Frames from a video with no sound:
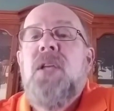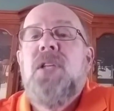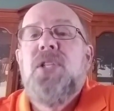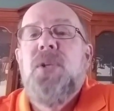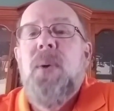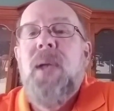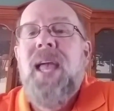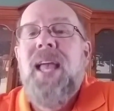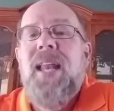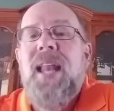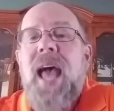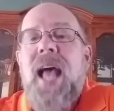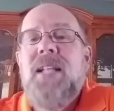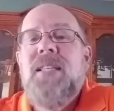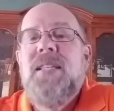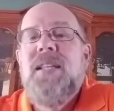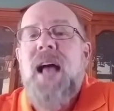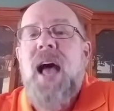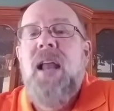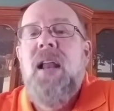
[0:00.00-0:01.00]
So again,
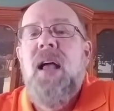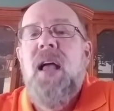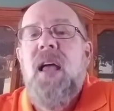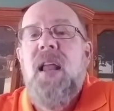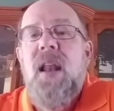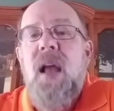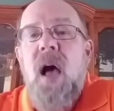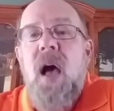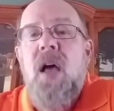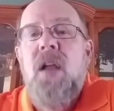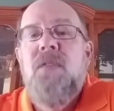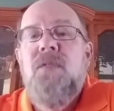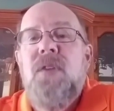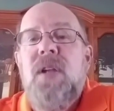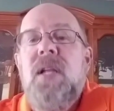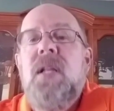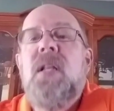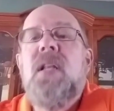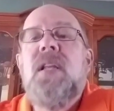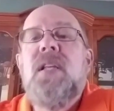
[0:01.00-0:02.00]
that's not an
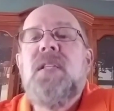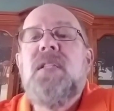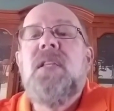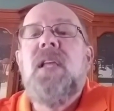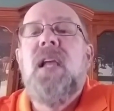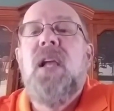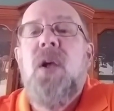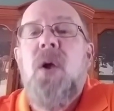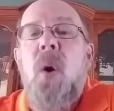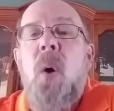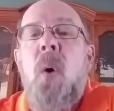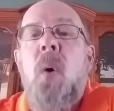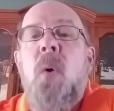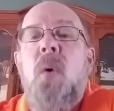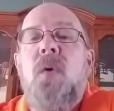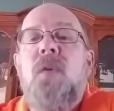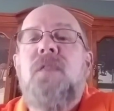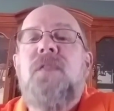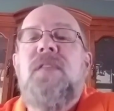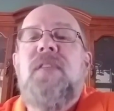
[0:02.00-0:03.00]
unrealistic
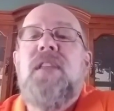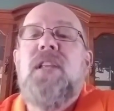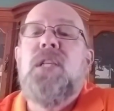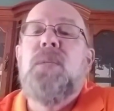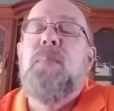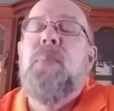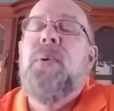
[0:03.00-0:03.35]
goal for this